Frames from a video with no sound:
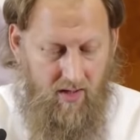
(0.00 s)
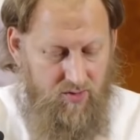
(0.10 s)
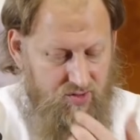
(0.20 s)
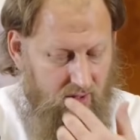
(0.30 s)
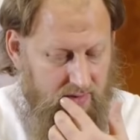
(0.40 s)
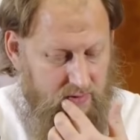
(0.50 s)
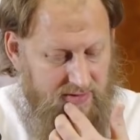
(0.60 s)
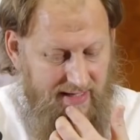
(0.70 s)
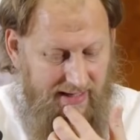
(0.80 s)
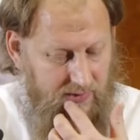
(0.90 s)
who is going to
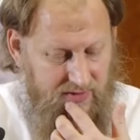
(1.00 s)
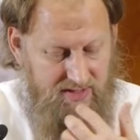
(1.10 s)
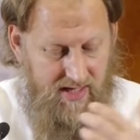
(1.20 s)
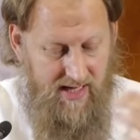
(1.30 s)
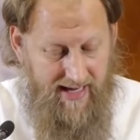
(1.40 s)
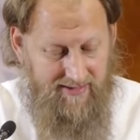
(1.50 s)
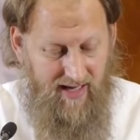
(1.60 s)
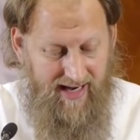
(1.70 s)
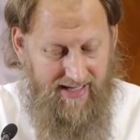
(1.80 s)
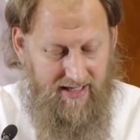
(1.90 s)
tell you this glad
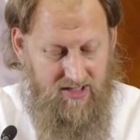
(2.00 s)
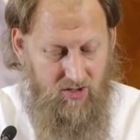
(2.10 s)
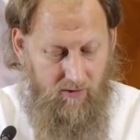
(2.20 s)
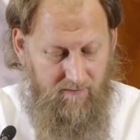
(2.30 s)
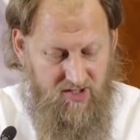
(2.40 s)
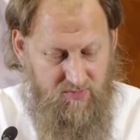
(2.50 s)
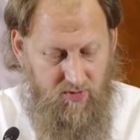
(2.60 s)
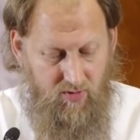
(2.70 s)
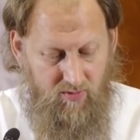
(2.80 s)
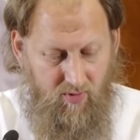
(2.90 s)
tidings of this
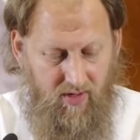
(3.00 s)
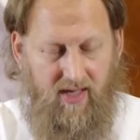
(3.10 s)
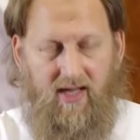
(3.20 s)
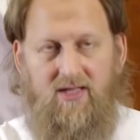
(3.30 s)
pure boy.